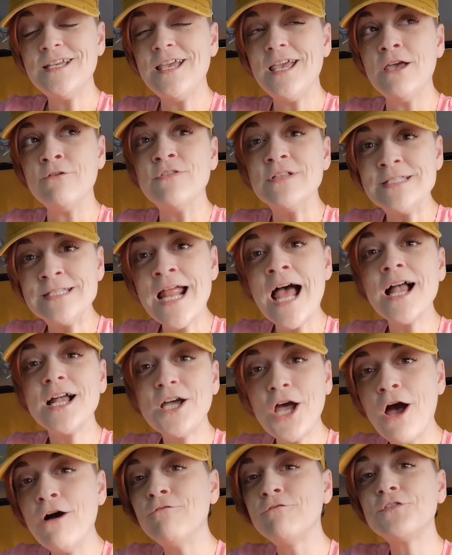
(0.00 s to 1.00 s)
if it's not
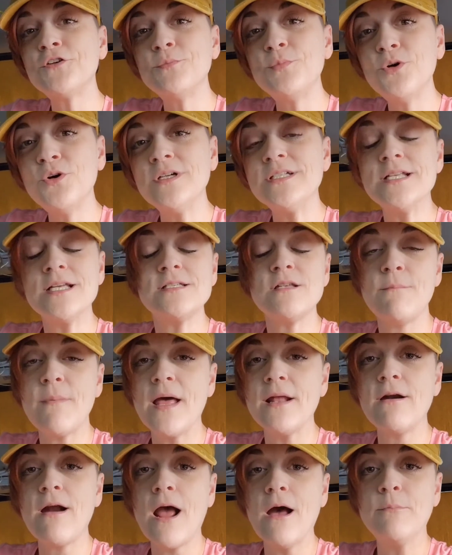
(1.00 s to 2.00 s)
comfortable, it doesn't
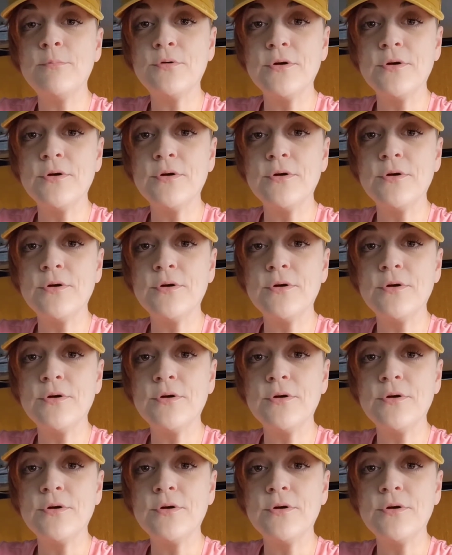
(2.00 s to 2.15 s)
matter how